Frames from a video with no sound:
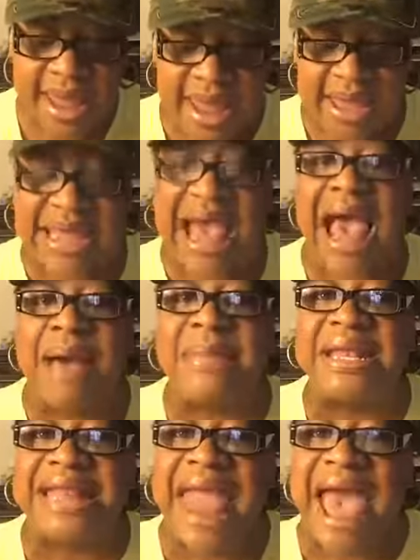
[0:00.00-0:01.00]
in
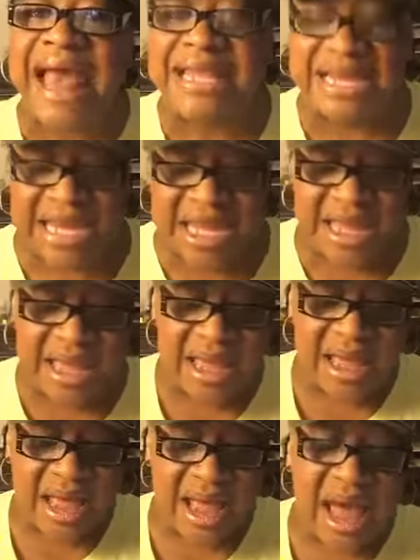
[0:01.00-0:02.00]
commonality
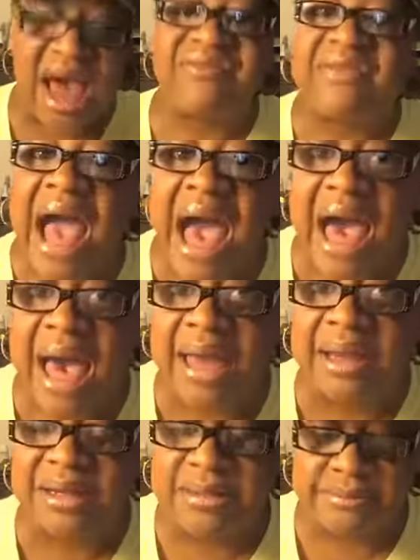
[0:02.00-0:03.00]
of God.
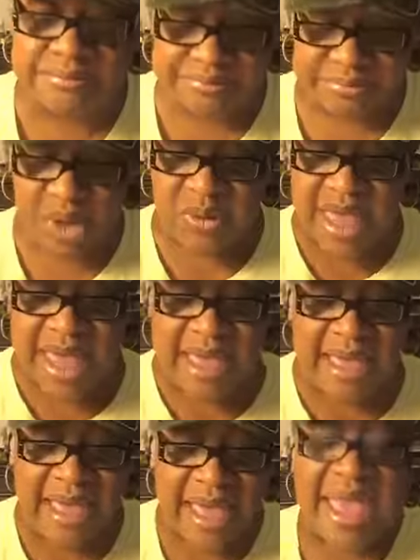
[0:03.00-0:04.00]

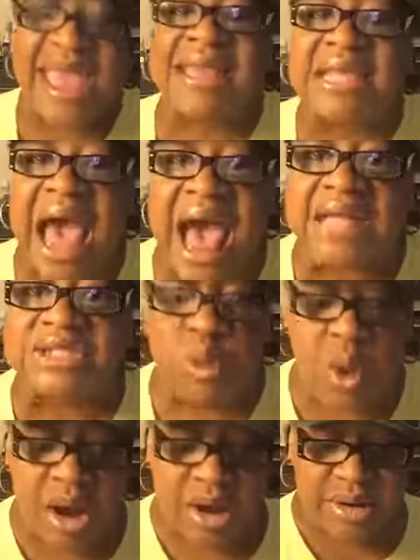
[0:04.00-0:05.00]
Okay? In God's
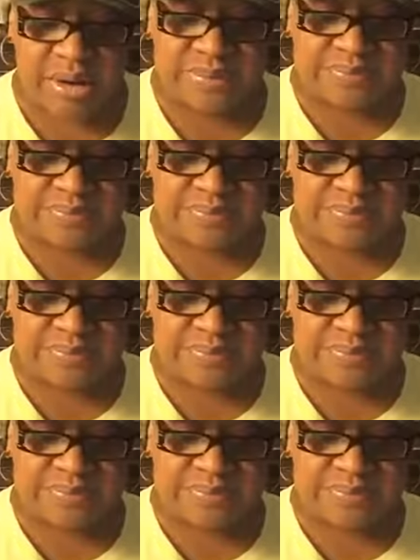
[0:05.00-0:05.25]
word.